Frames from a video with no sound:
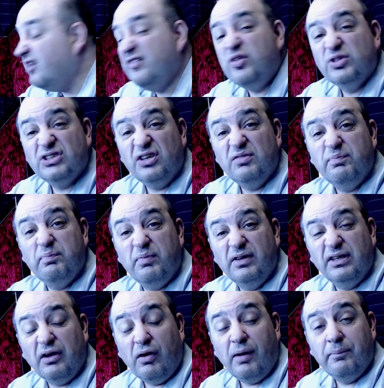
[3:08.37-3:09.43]
also,
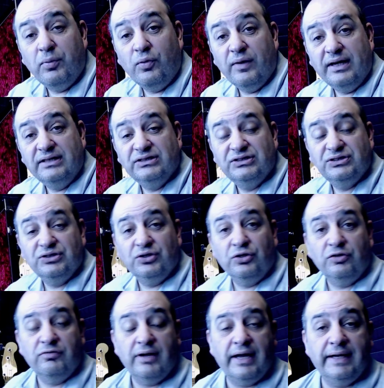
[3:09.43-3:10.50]
I bought in
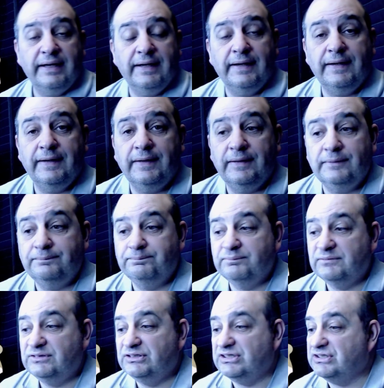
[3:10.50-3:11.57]
store a
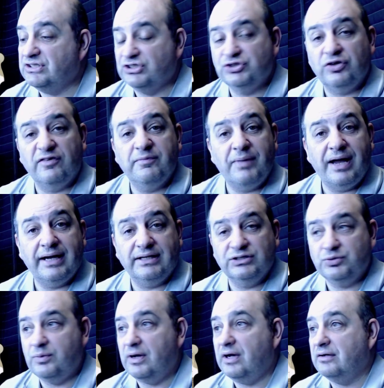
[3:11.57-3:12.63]
just a soft bag as
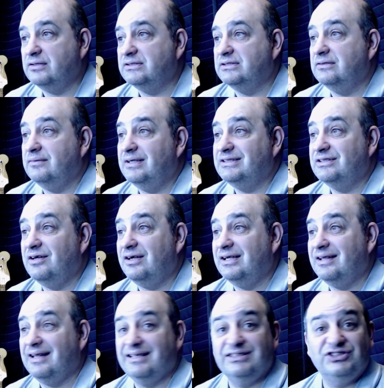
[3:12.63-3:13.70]
well, because it's likely
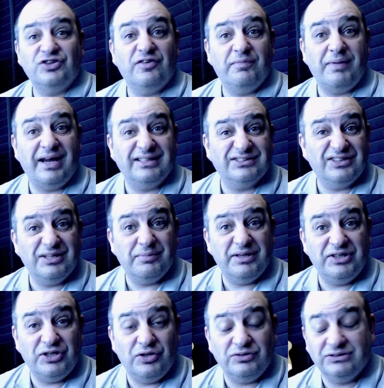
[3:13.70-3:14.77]
that the soft bag is going to be
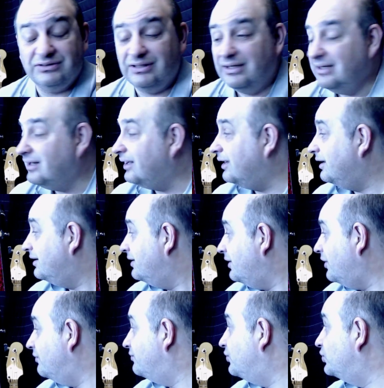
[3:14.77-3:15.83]
used,
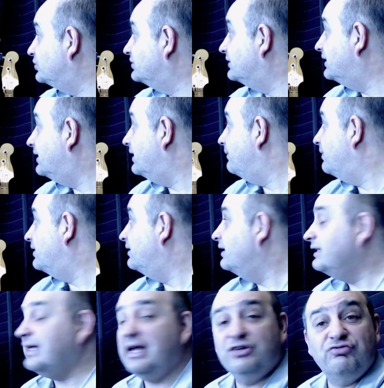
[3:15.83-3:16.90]
unfortunately. But
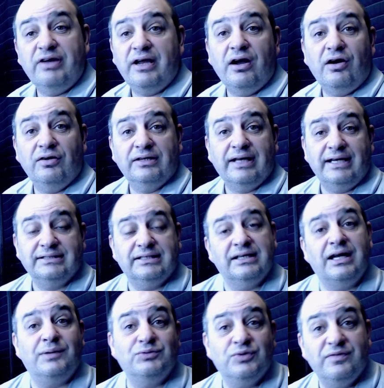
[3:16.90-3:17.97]
yeah, a great hard case that
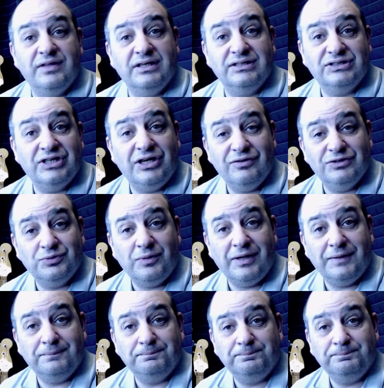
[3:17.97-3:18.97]
comes with the guitar as well.